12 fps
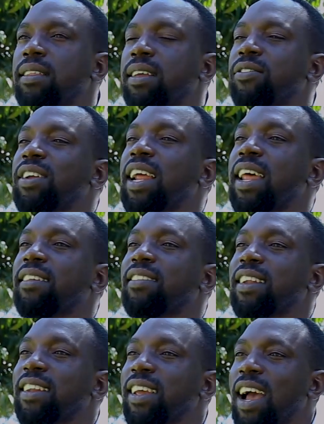they realize
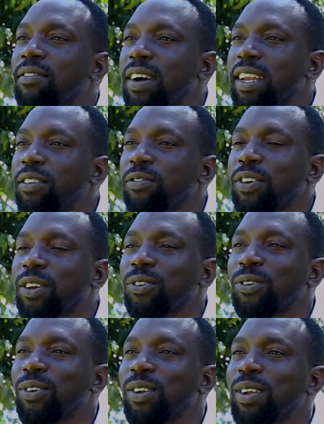that they have an
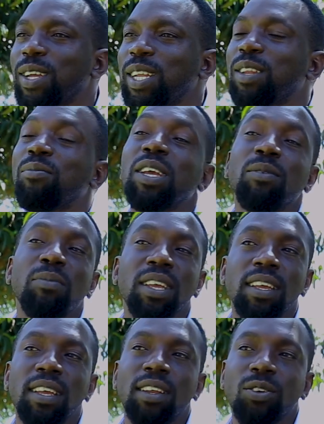infection, it may
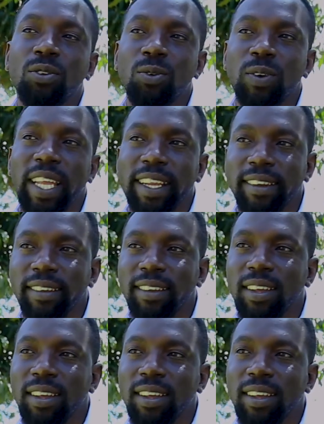be too late.